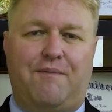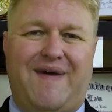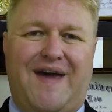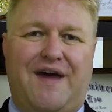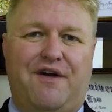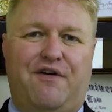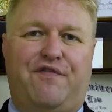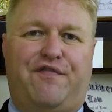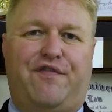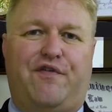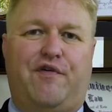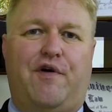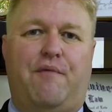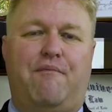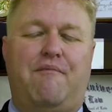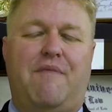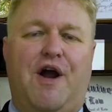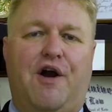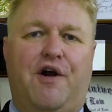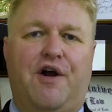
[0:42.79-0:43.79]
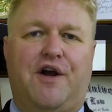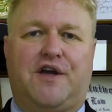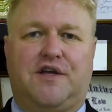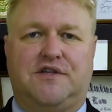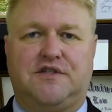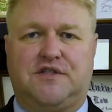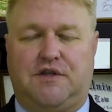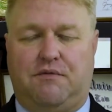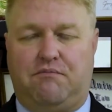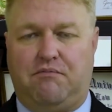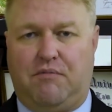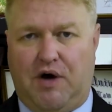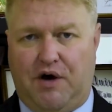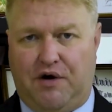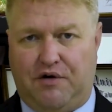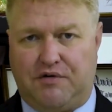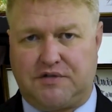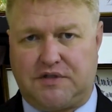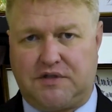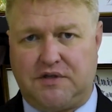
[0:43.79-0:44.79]
better for Americans than
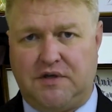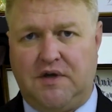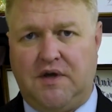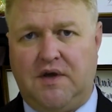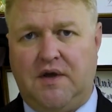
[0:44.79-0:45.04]
most.